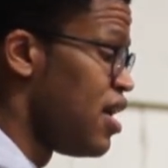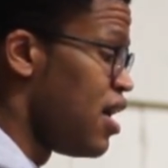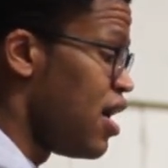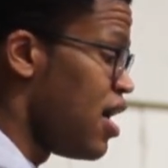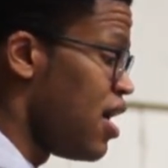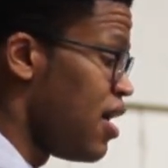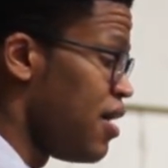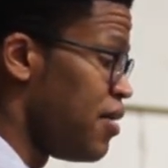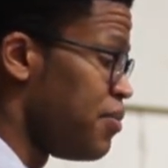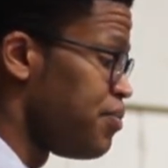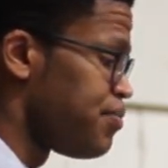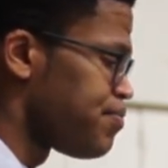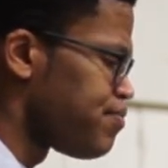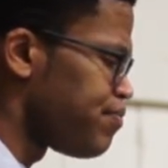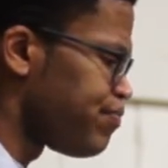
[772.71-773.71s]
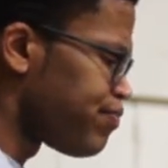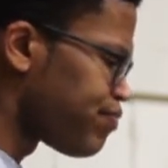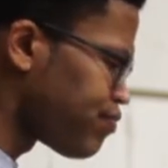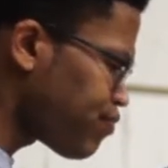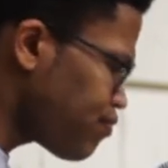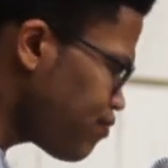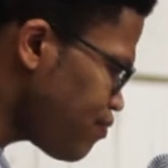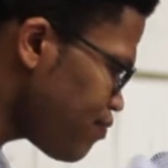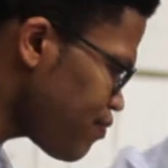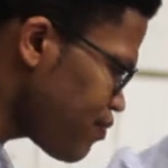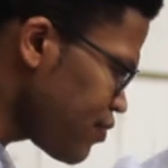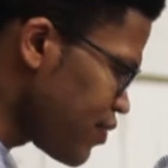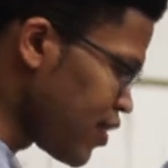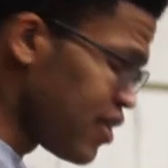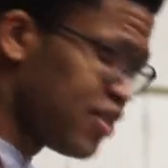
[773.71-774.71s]

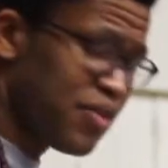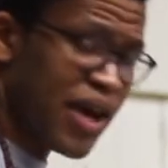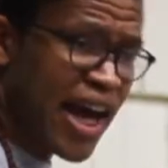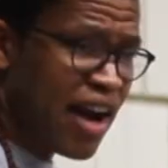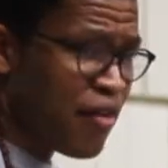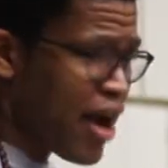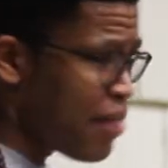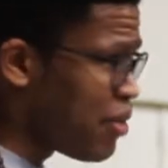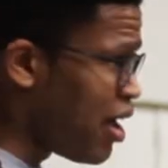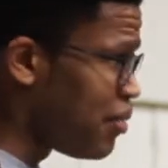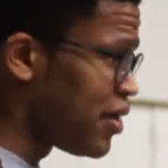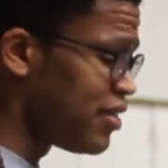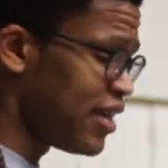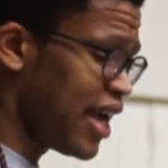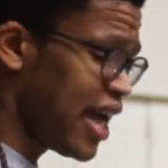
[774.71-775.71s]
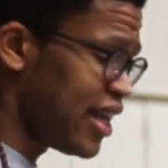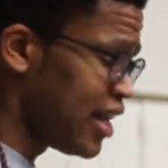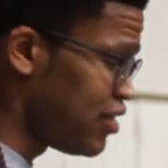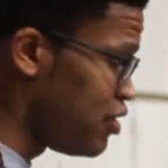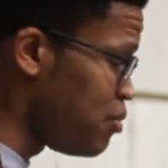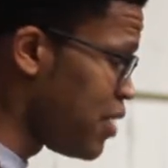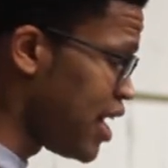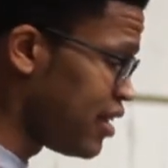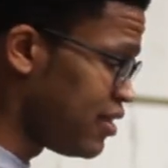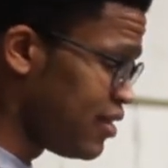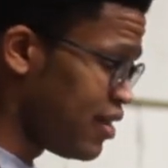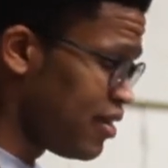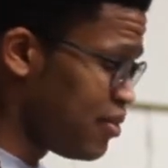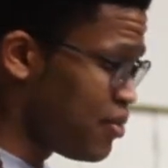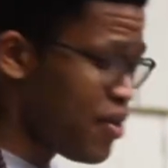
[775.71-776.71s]
So I got to wrap up because I got like 2 minutes
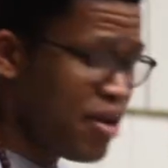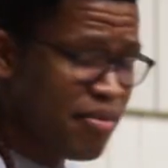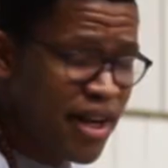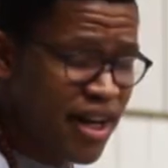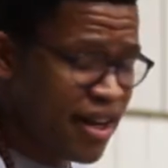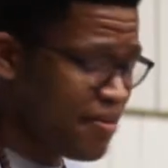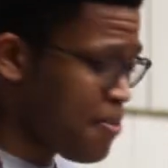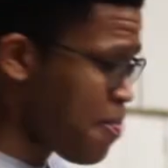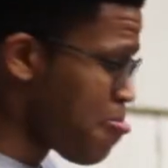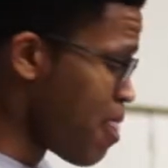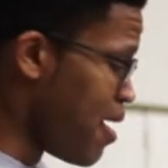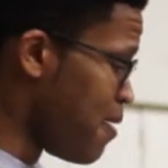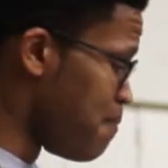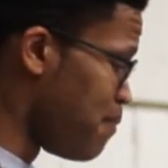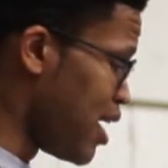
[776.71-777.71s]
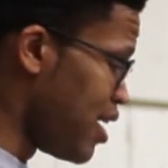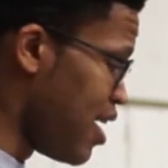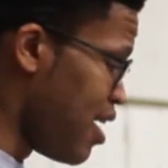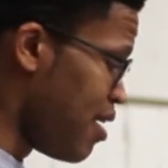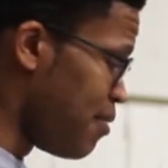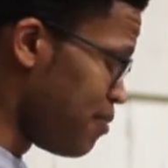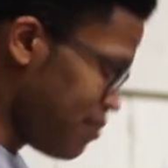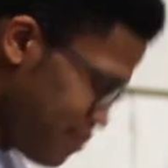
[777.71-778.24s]
or 1 minute. But I'm